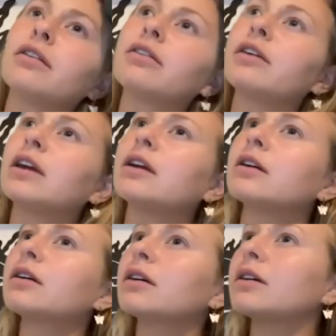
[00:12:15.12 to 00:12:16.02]
to think.
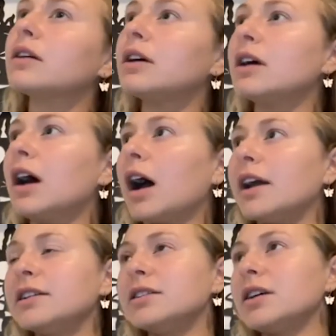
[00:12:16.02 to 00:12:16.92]

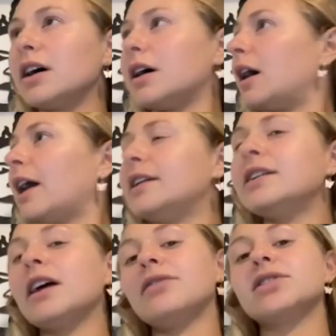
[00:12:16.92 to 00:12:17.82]
I d- I
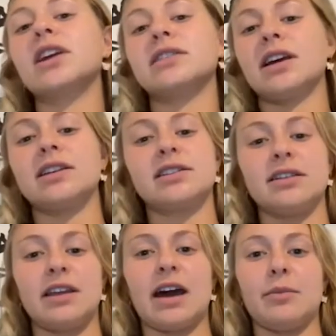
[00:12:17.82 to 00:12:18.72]
didn't have to get
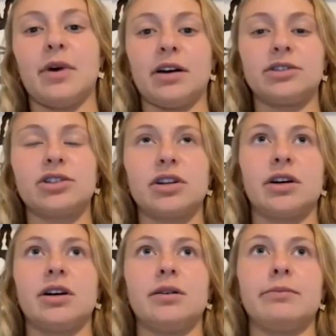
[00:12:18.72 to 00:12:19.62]
tested that much.
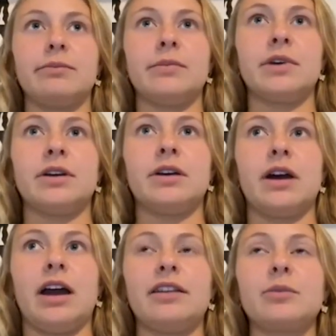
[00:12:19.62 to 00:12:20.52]

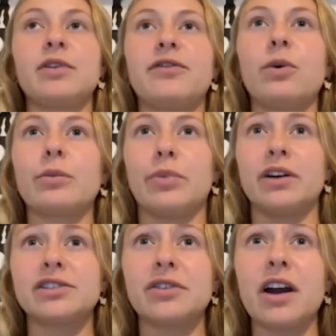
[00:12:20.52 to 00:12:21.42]
I think before
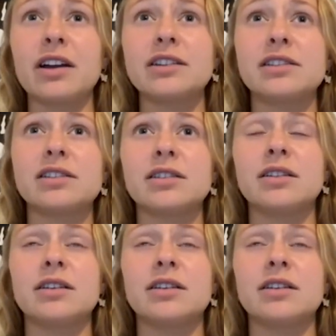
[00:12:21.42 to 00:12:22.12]
bus rides,